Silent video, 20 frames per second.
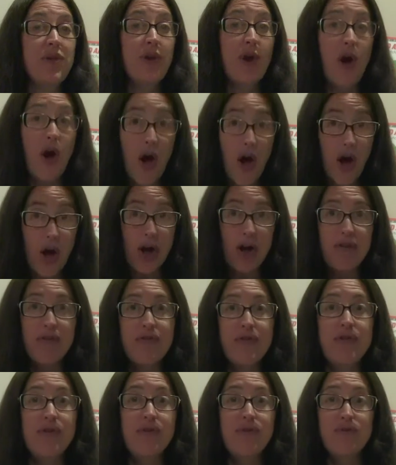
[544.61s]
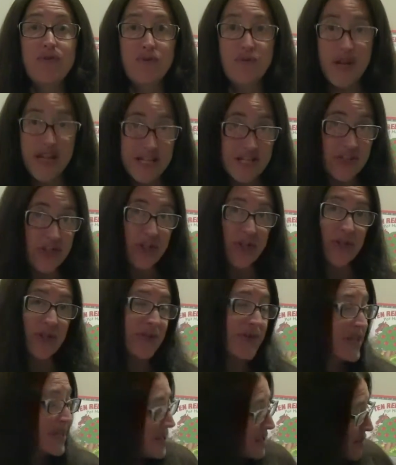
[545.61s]
an R for Rachel.
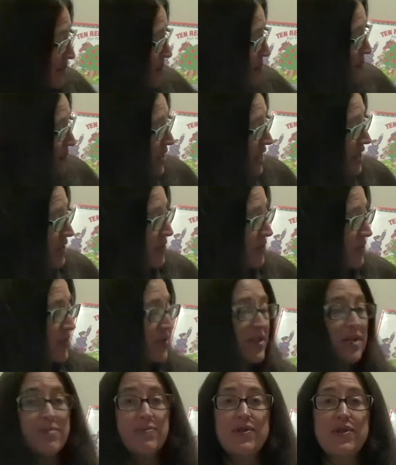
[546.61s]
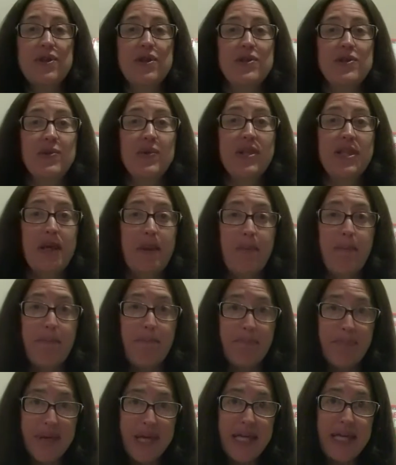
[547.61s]
Pico's name starts with a
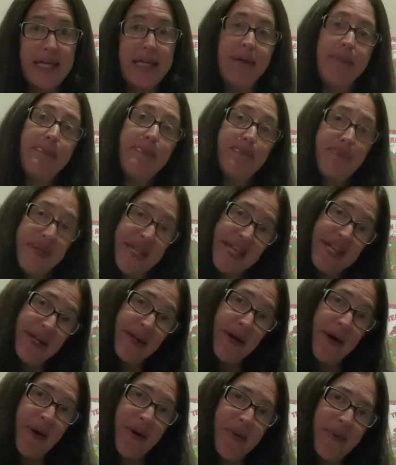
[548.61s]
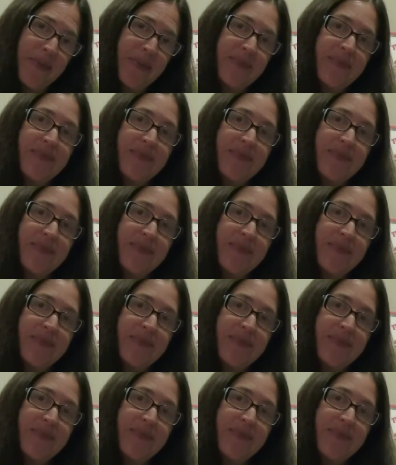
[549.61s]
P, Pico.